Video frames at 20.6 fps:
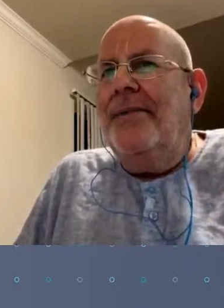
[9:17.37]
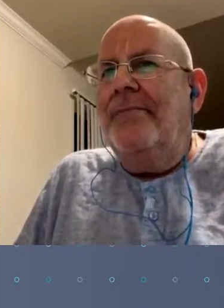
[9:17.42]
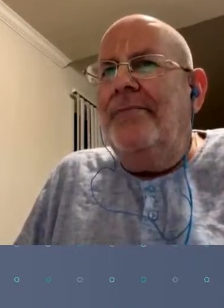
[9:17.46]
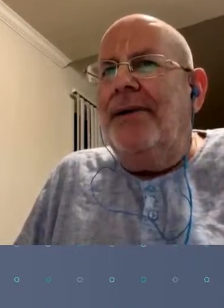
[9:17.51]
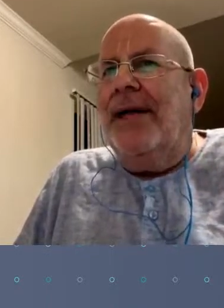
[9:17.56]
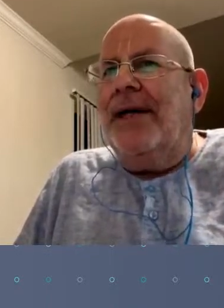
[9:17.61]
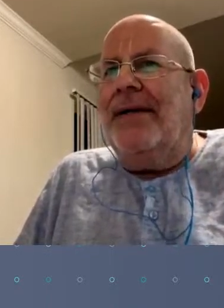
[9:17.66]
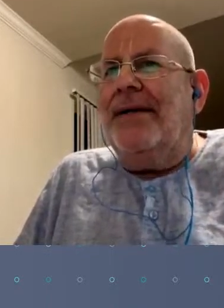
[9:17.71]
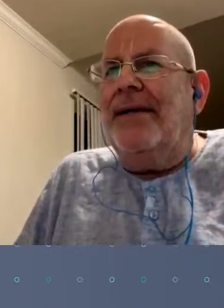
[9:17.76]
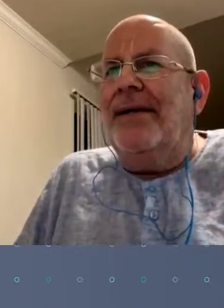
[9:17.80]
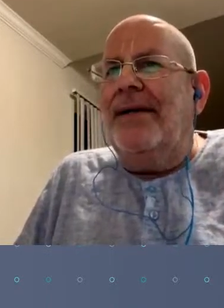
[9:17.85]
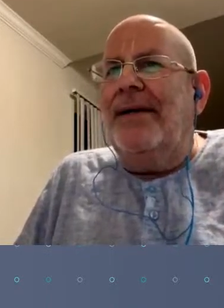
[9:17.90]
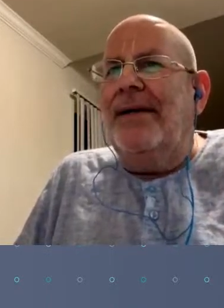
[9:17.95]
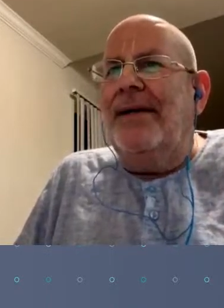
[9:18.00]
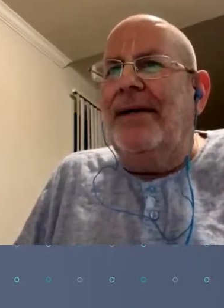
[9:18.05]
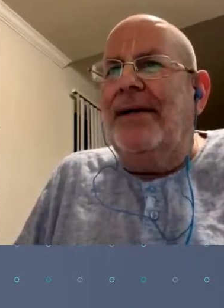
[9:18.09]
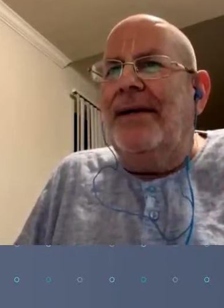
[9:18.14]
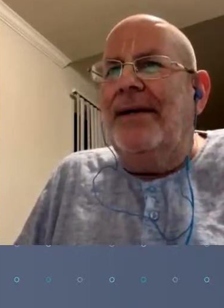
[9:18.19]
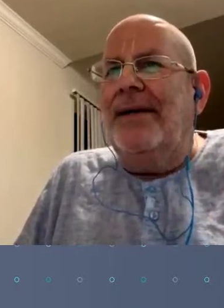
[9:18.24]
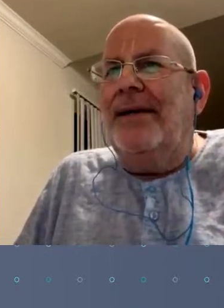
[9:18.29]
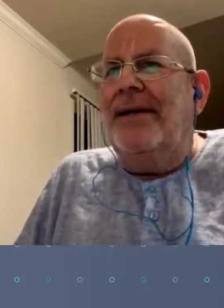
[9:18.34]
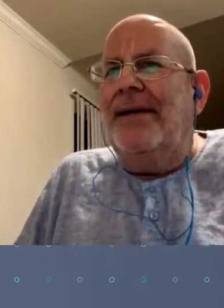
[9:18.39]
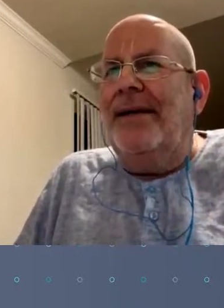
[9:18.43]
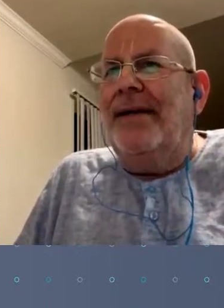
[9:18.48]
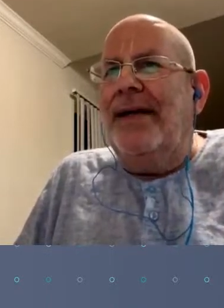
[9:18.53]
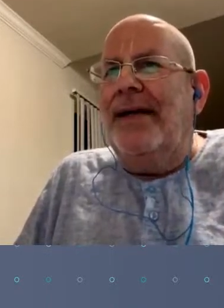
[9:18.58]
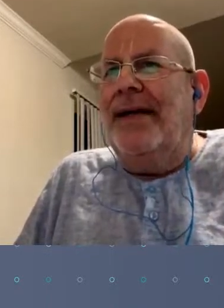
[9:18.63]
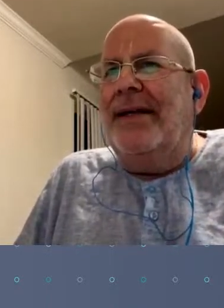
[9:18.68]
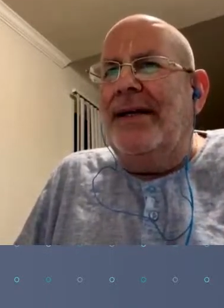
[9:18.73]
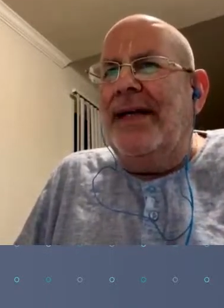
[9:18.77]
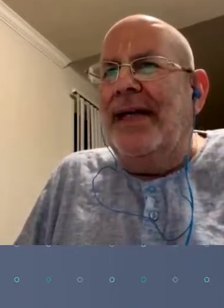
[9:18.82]
but
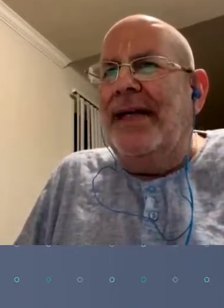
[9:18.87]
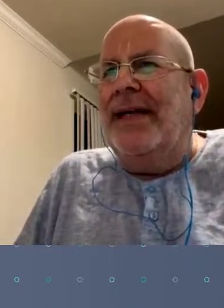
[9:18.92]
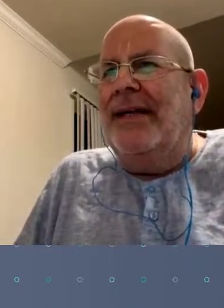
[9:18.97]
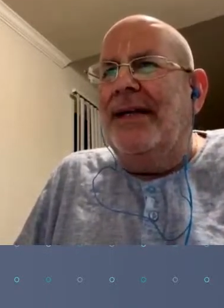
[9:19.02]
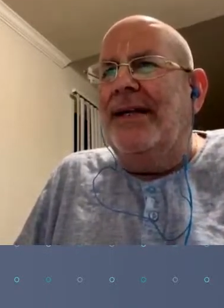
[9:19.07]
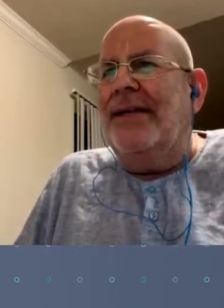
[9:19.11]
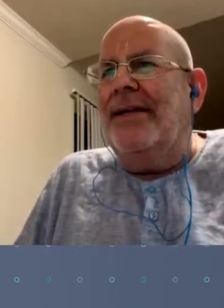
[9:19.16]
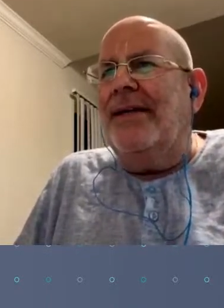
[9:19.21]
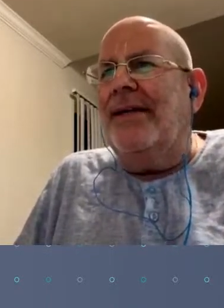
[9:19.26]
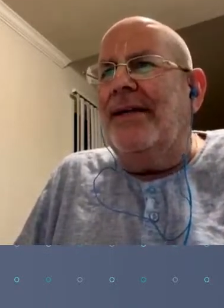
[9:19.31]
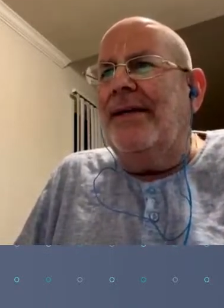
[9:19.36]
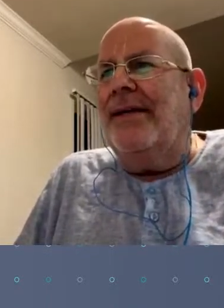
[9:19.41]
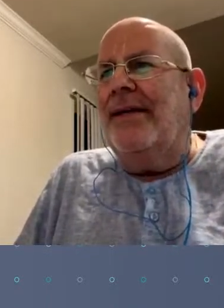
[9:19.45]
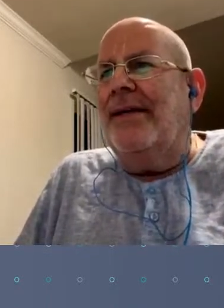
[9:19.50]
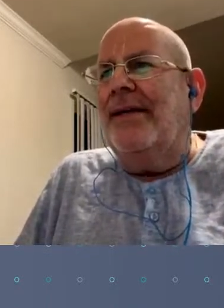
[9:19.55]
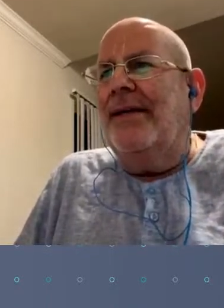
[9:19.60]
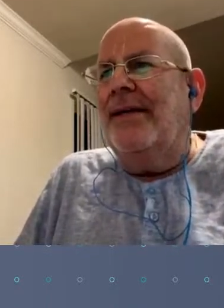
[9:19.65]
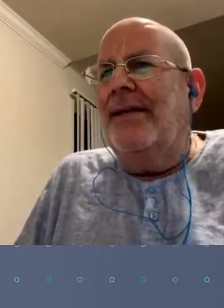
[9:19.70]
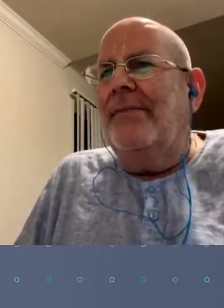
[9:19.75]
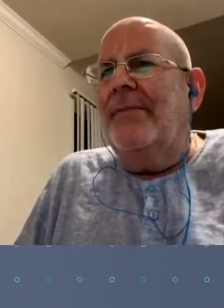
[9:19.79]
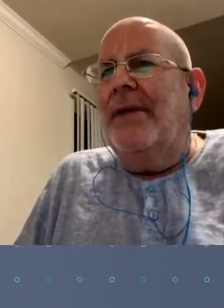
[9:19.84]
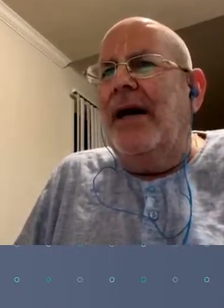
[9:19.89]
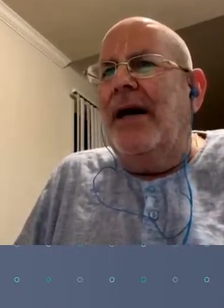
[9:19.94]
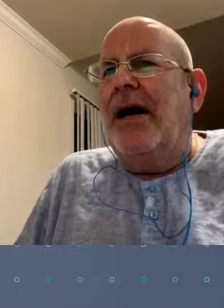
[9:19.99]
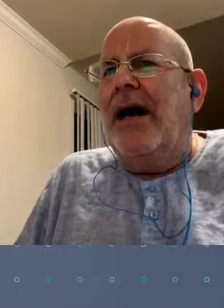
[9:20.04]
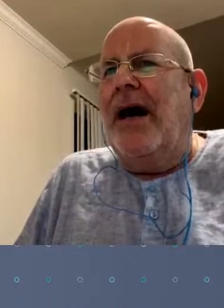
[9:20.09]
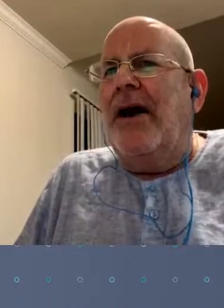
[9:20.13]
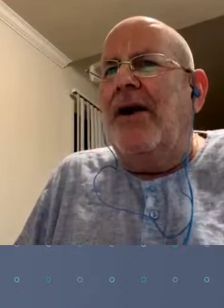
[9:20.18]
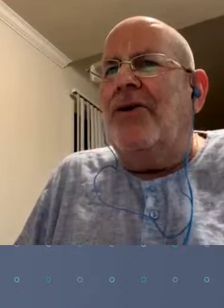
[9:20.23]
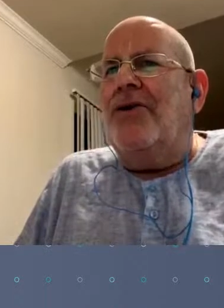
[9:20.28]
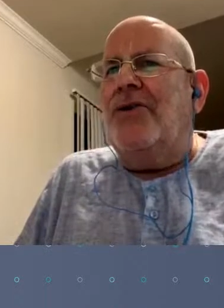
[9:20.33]
it didn't.
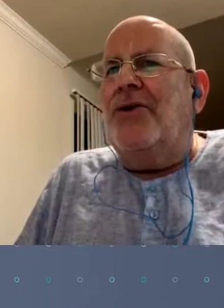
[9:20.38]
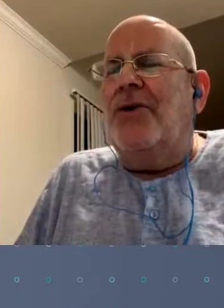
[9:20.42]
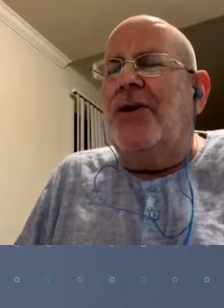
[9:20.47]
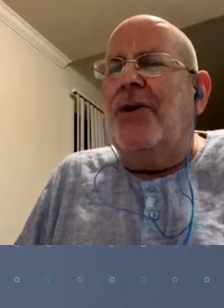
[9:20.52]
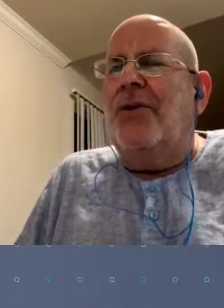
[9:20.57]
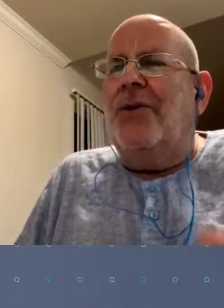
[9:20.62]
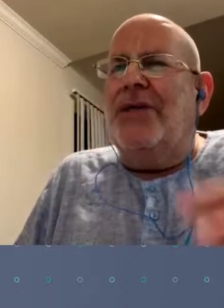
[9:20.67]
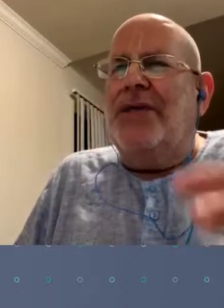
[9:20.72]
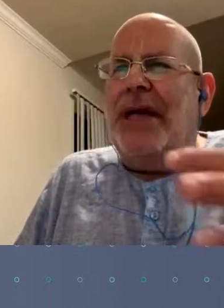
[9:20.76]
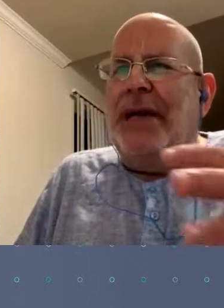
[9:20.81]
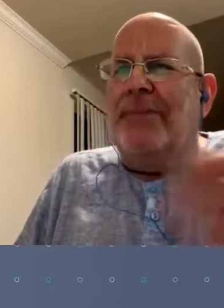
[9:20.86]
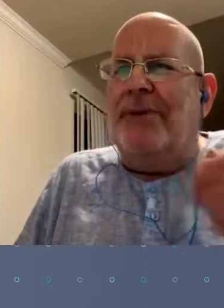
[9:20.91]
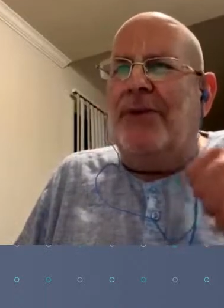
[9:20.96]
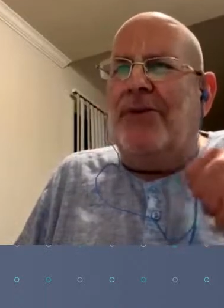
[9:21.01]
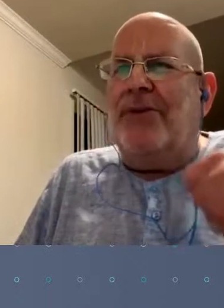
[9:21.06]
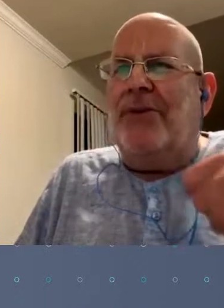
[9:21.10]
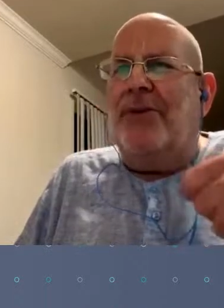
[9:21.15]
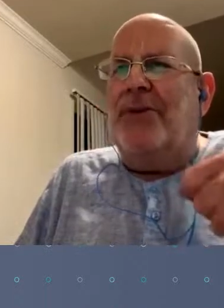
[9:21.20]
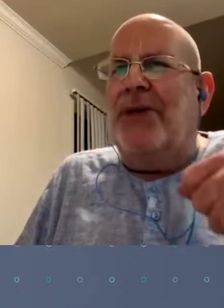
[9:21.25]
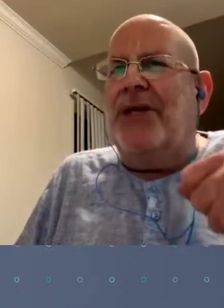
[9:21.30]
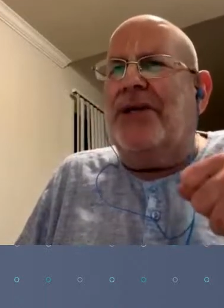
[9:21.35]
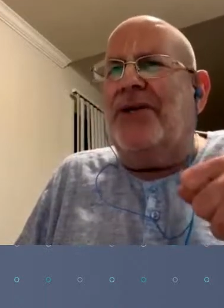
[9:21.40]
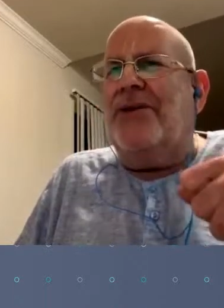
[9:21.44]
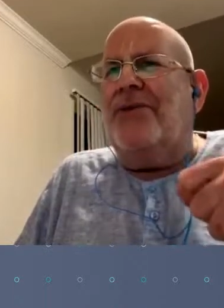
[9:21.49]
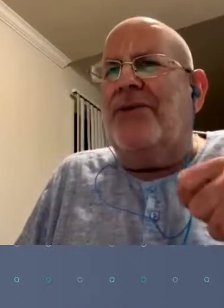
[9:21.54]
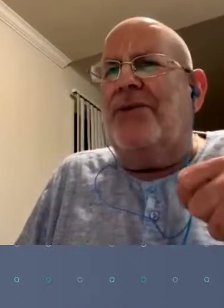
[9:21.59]
Arjuna was able to